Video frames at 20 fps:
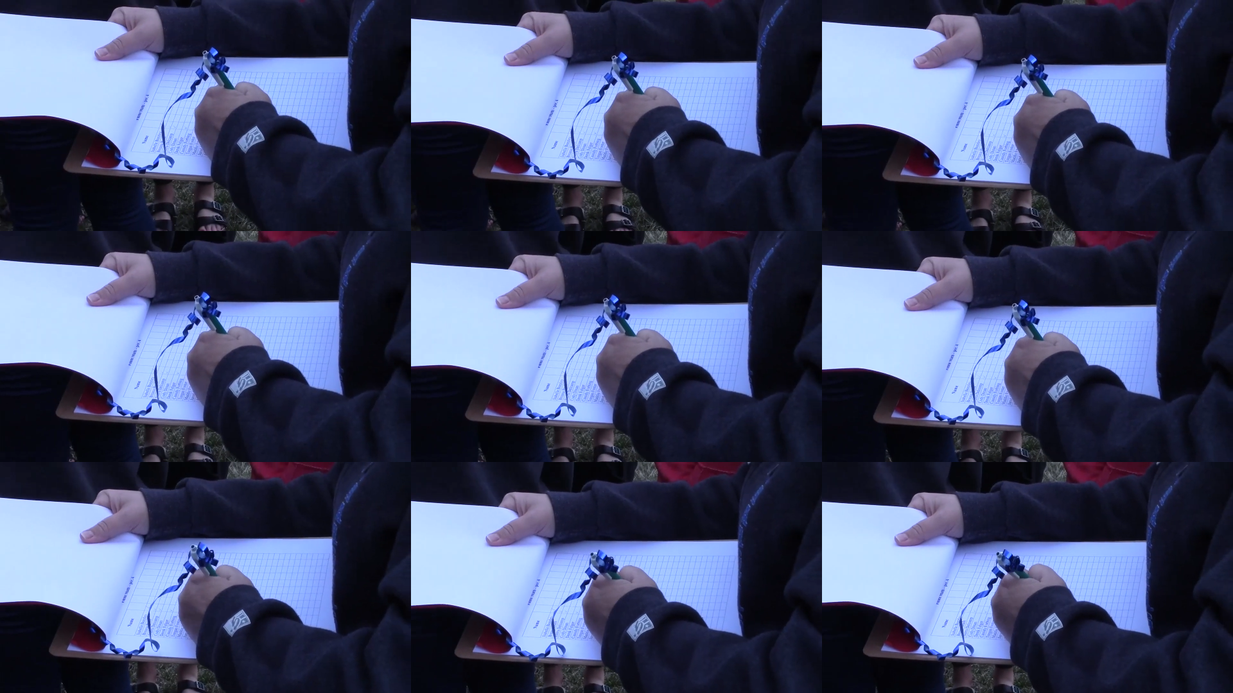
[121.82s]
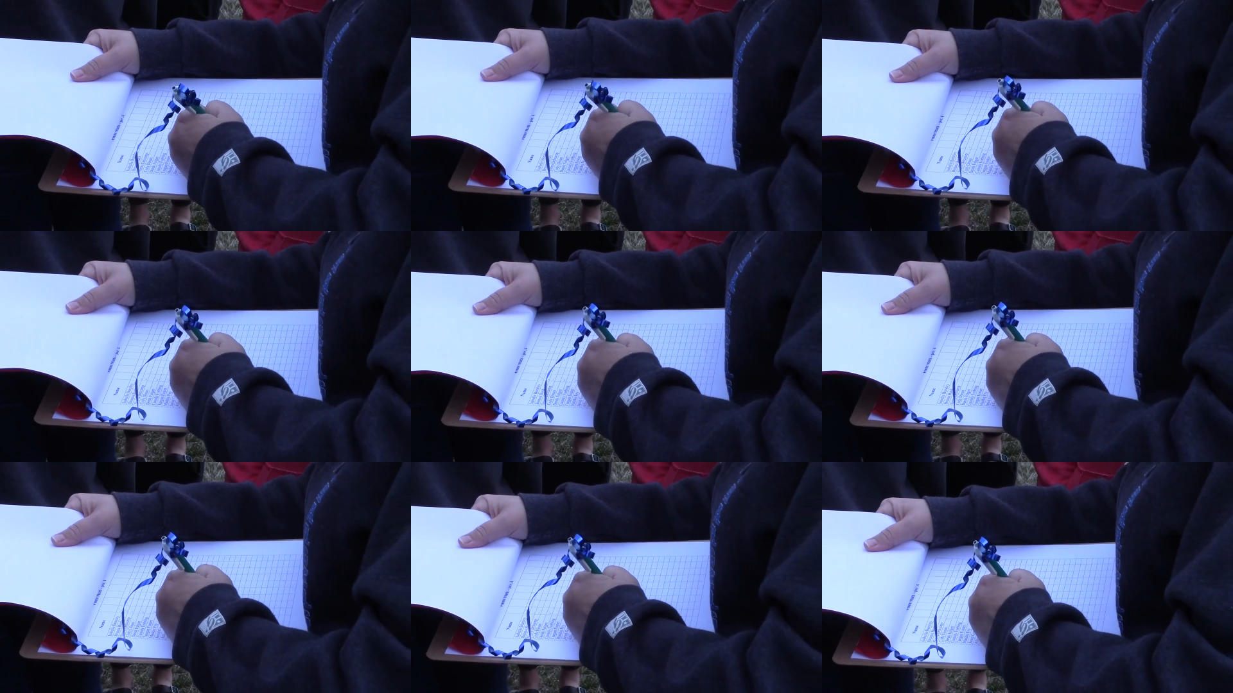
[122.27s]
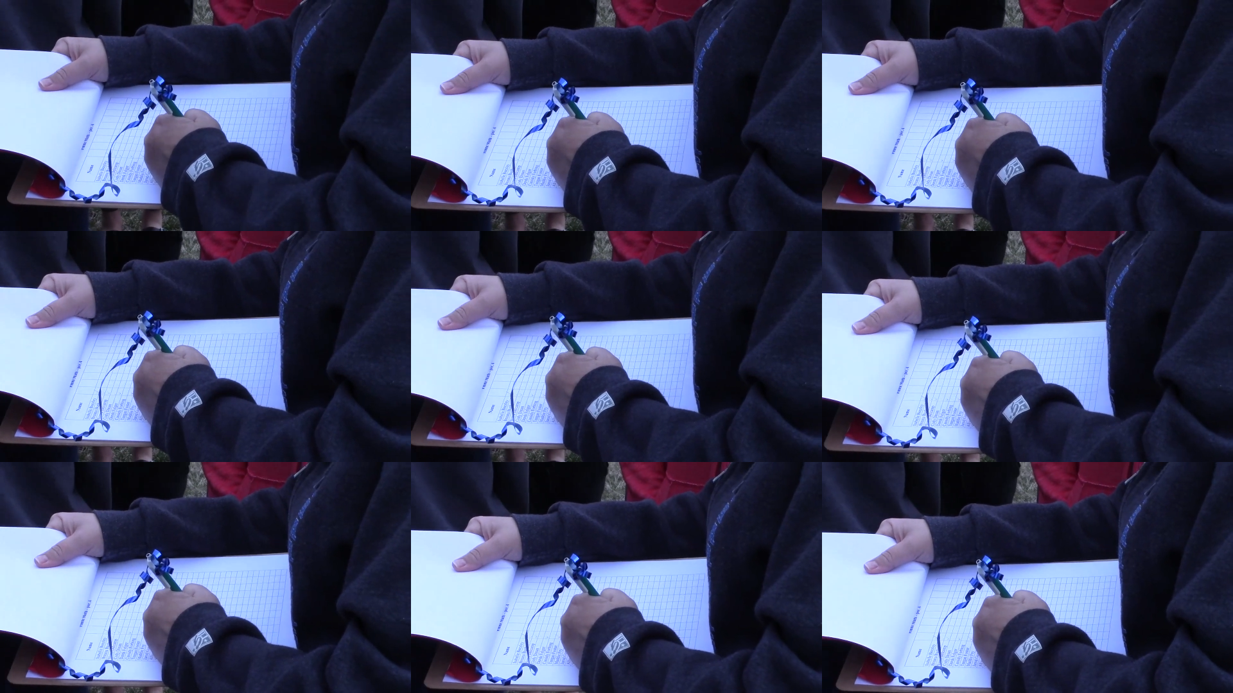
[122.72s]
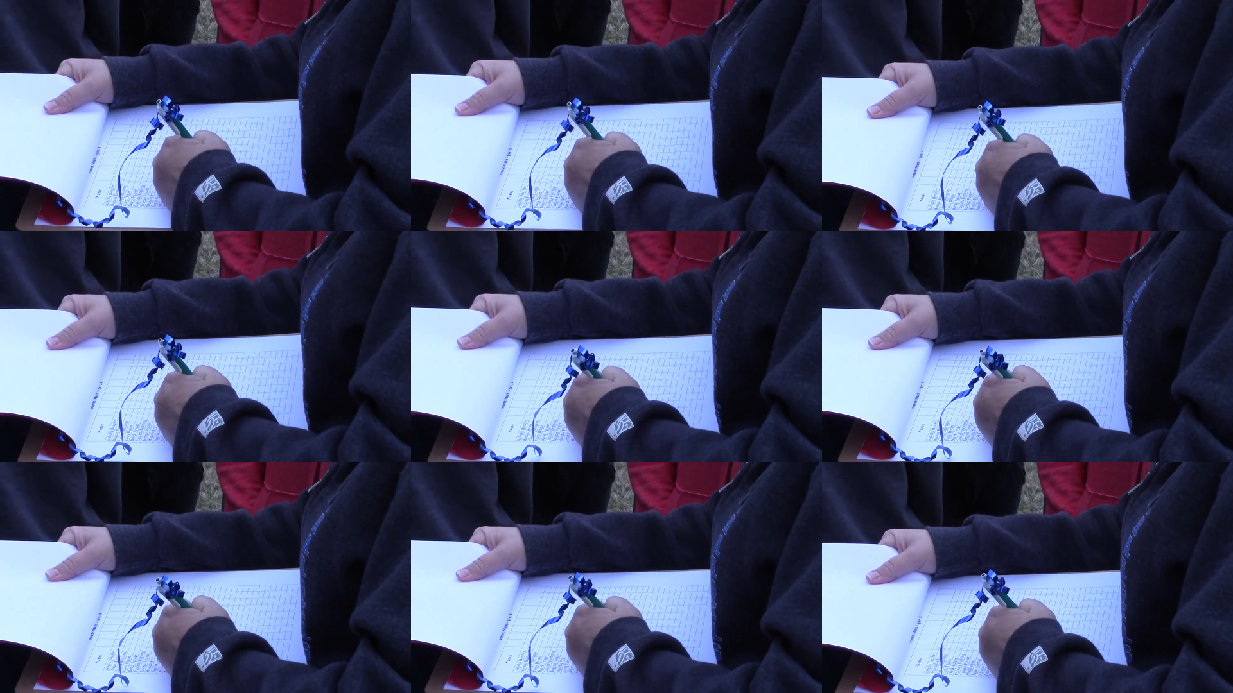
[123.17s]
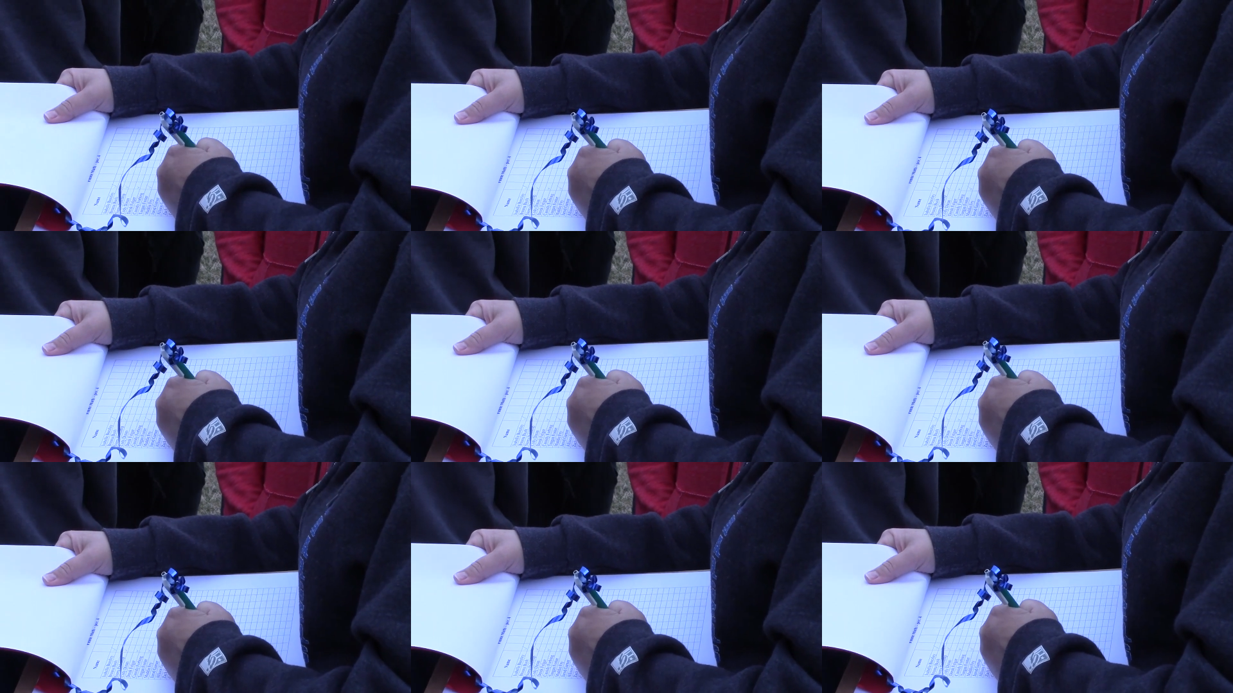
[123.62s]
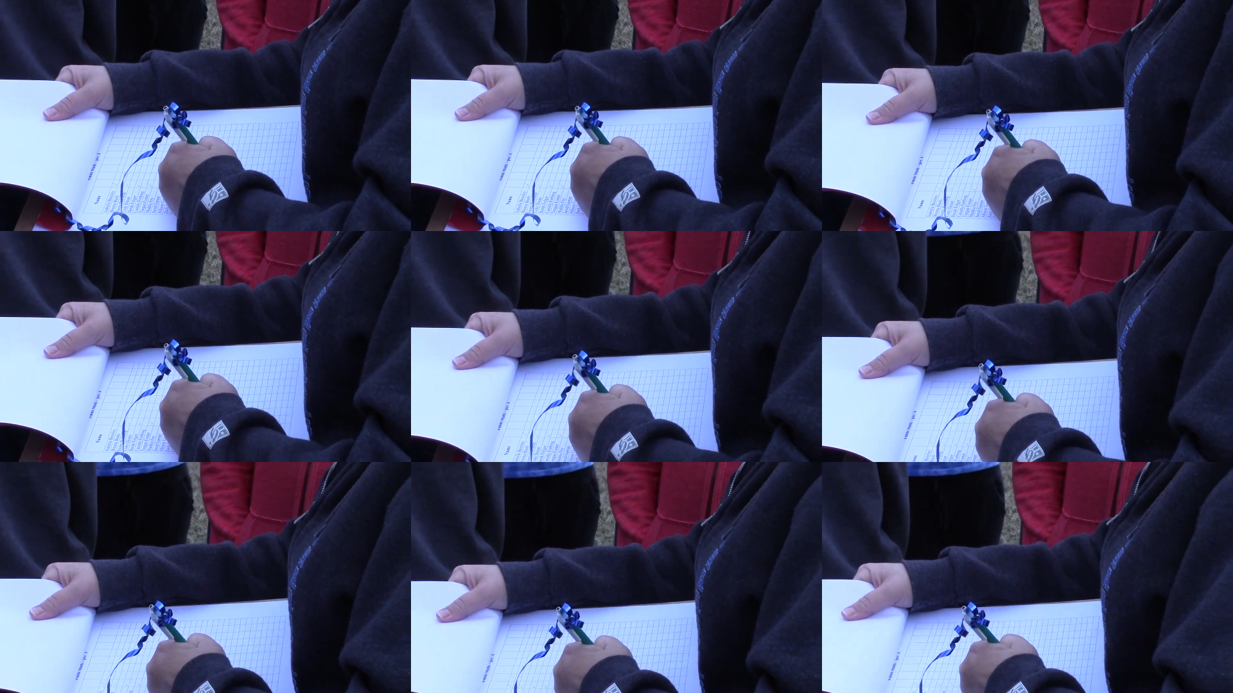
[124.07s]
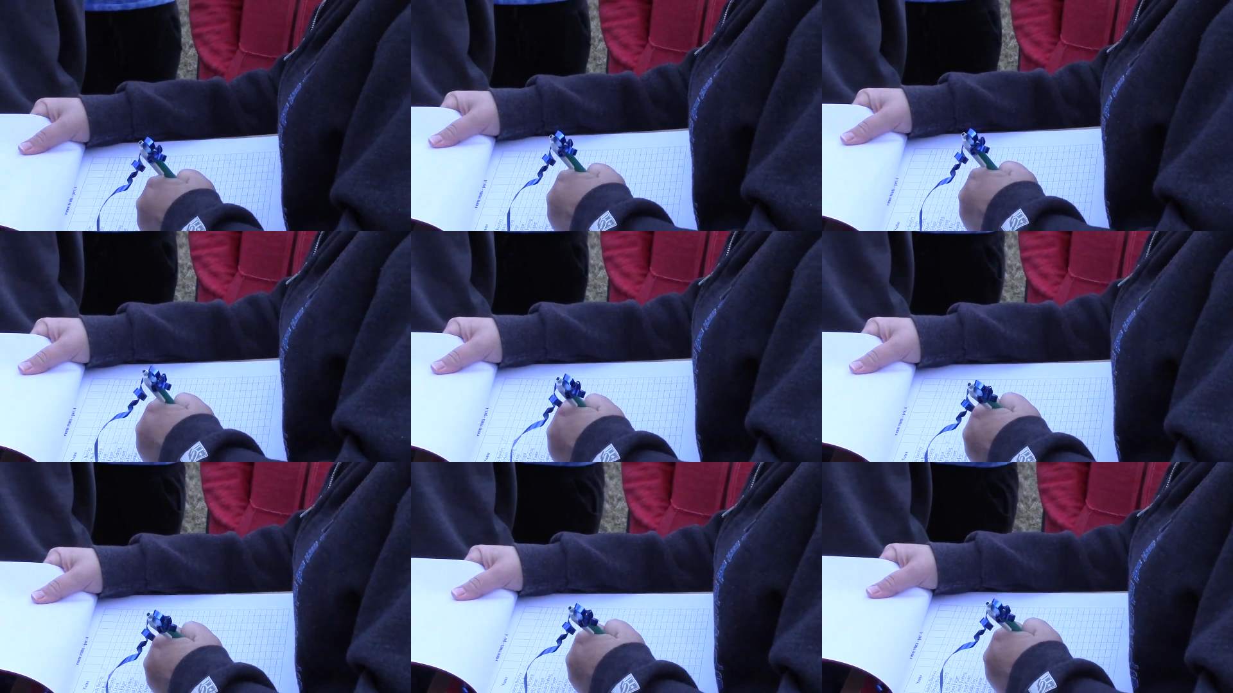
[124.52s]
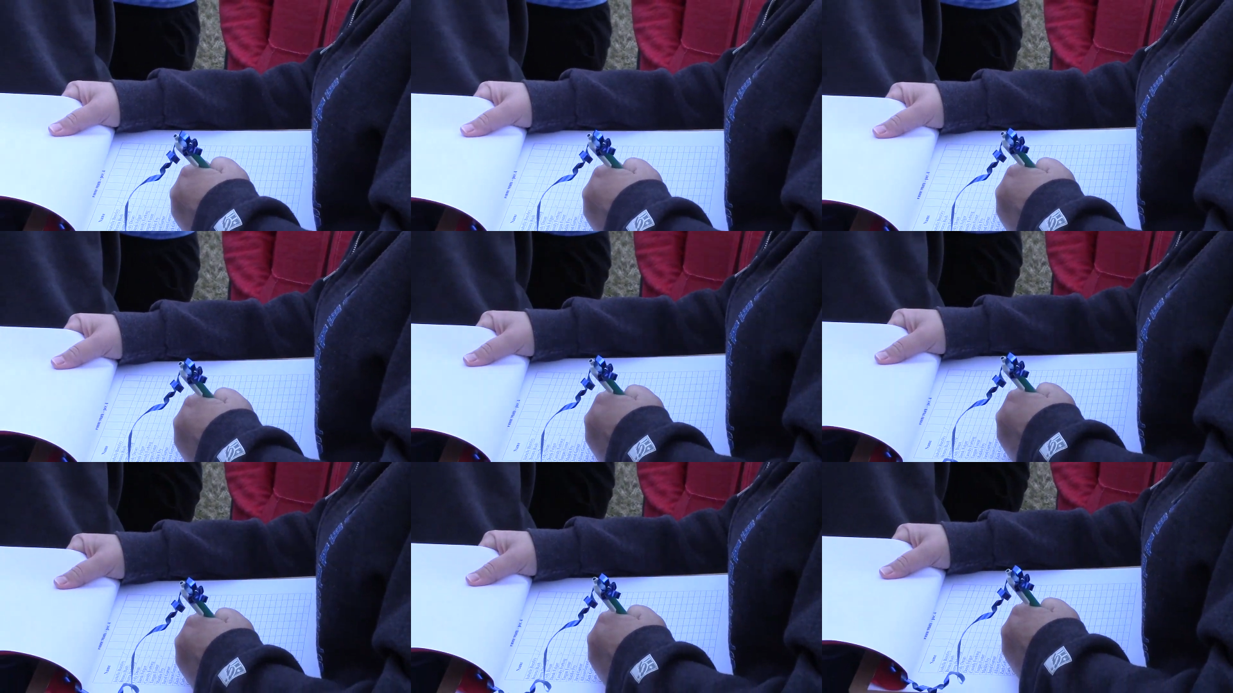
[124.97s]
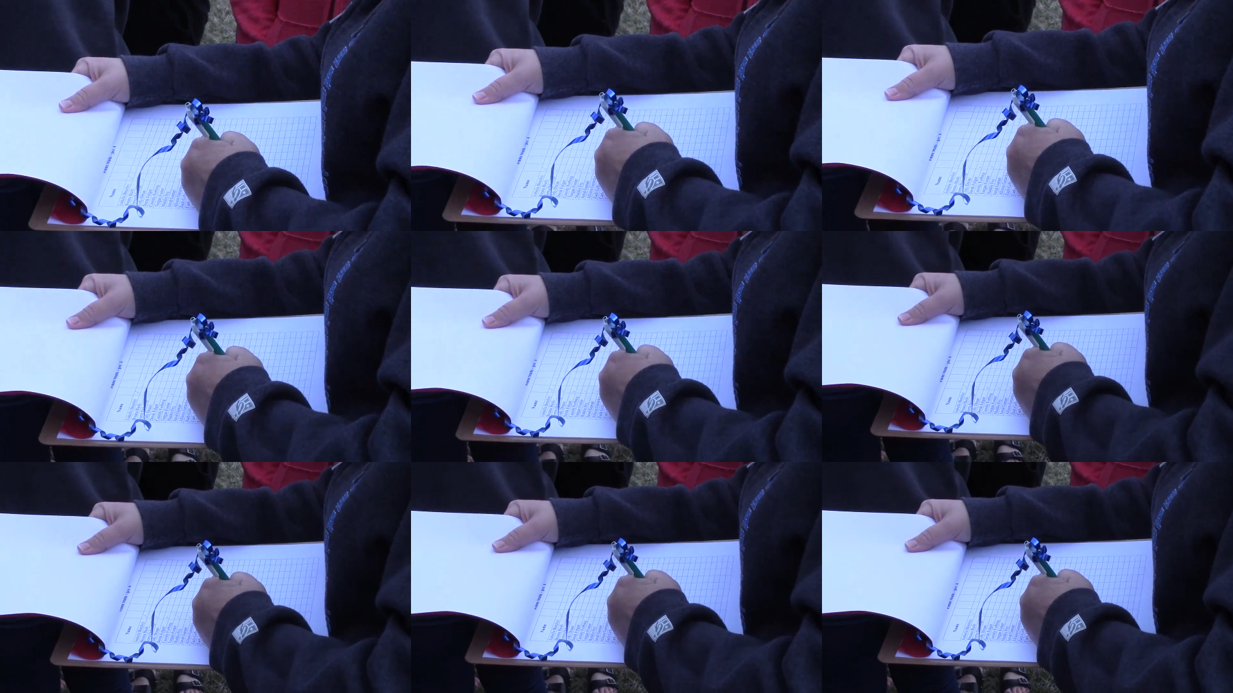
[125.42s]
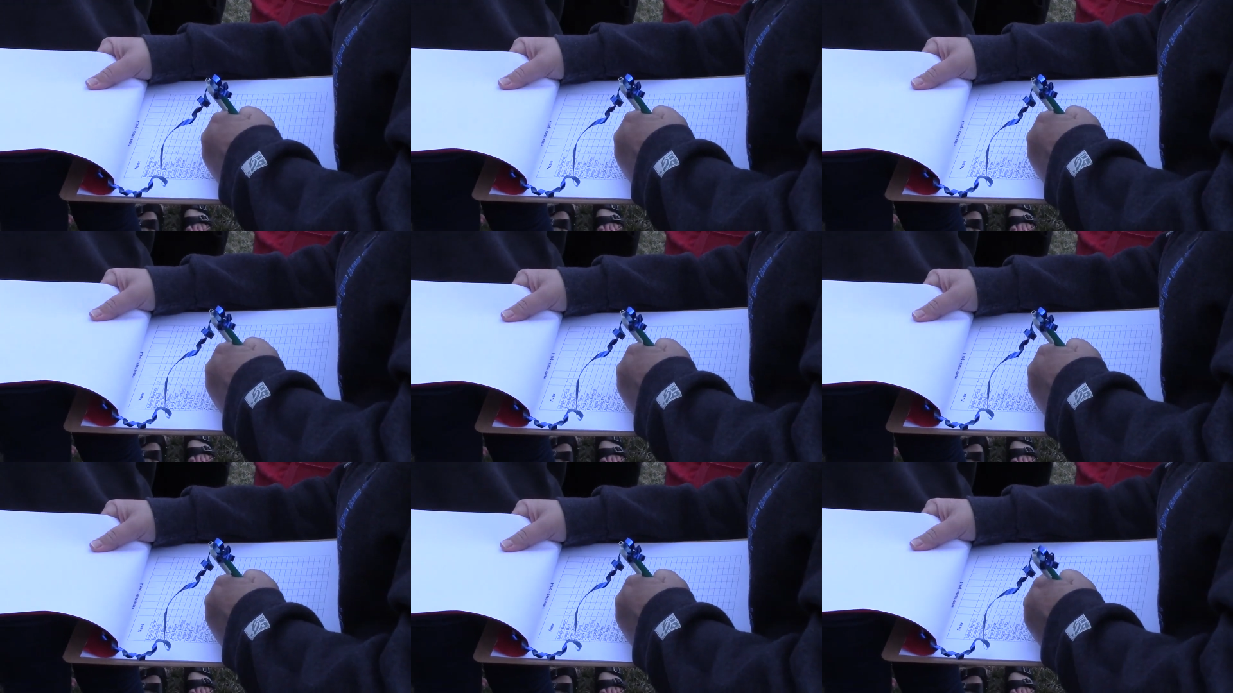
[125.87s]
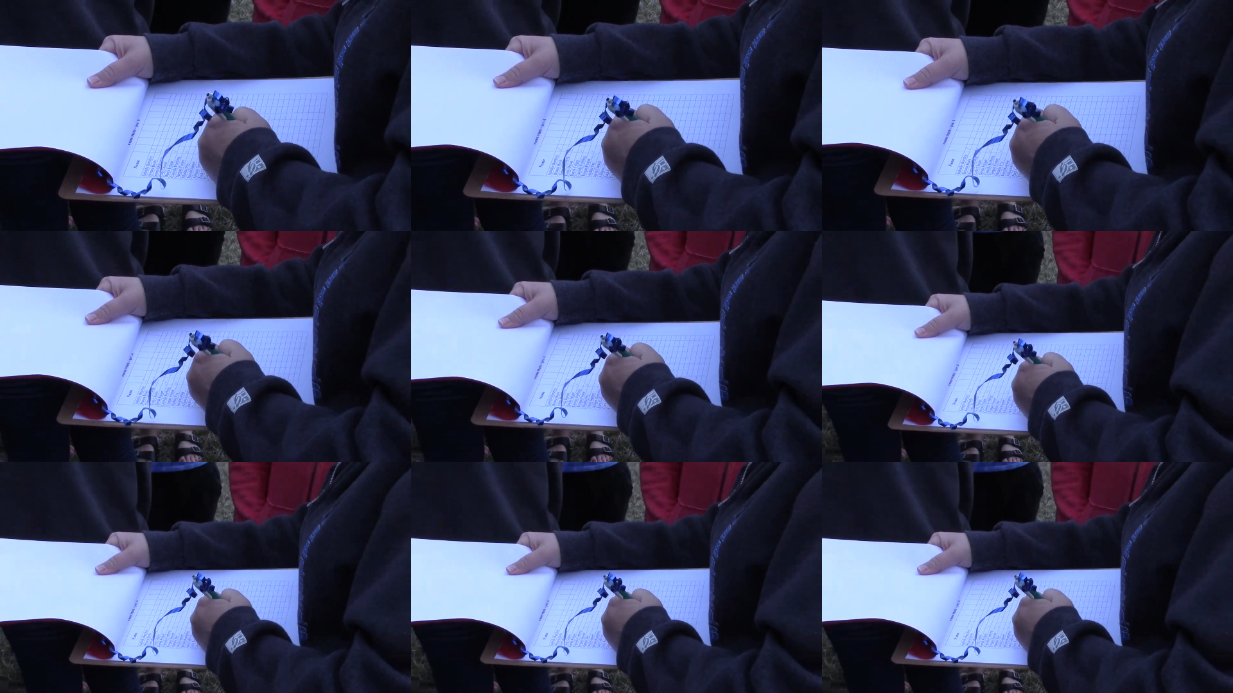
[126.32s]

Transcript: (no speaker visible)